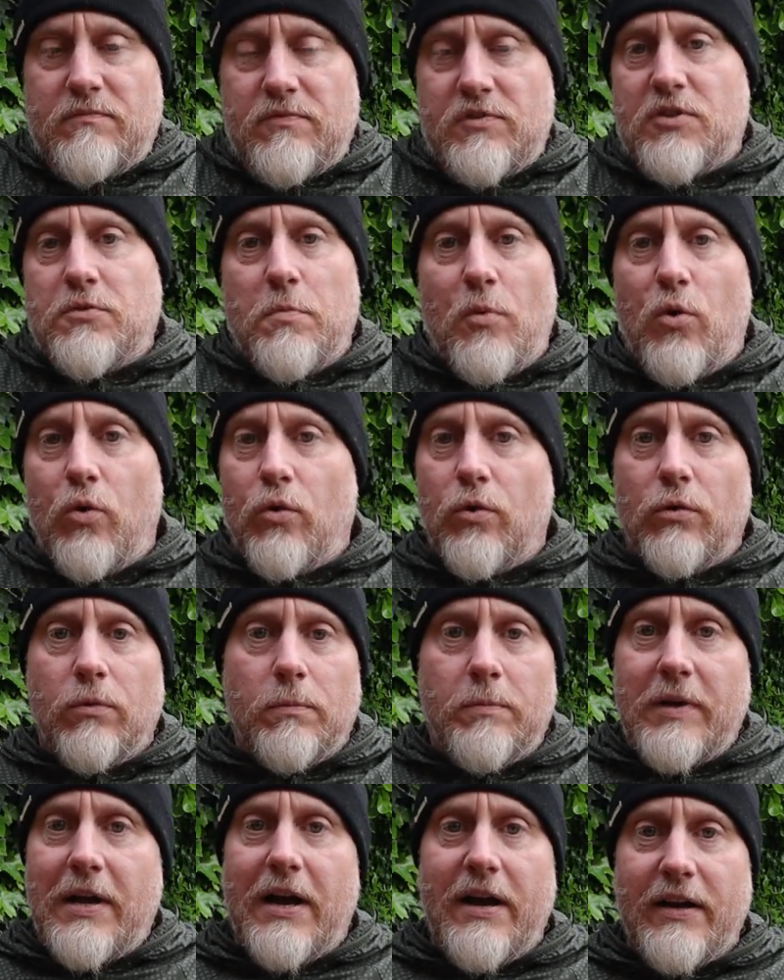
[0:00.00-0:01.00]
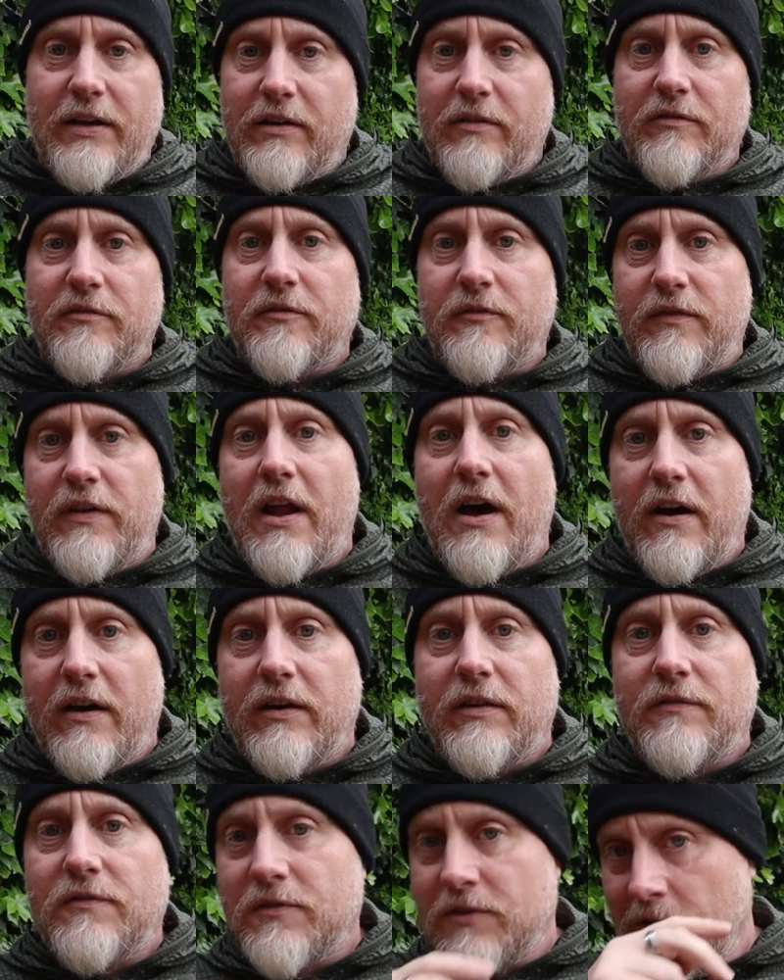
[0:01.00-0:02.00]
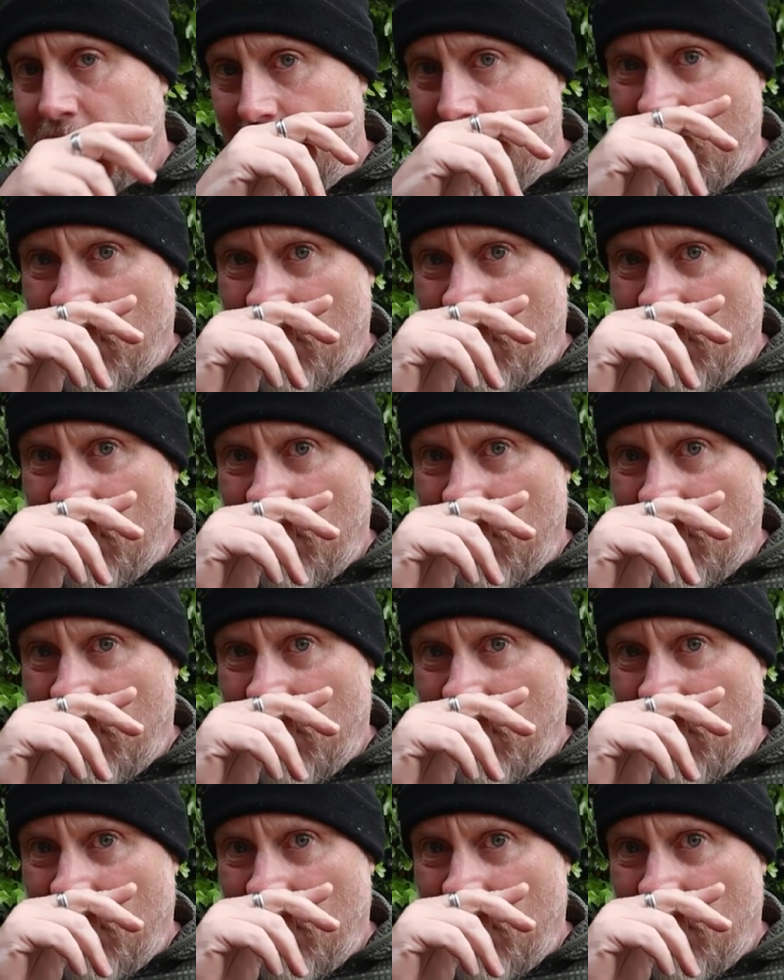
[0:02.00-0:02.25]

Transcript: small kind of knives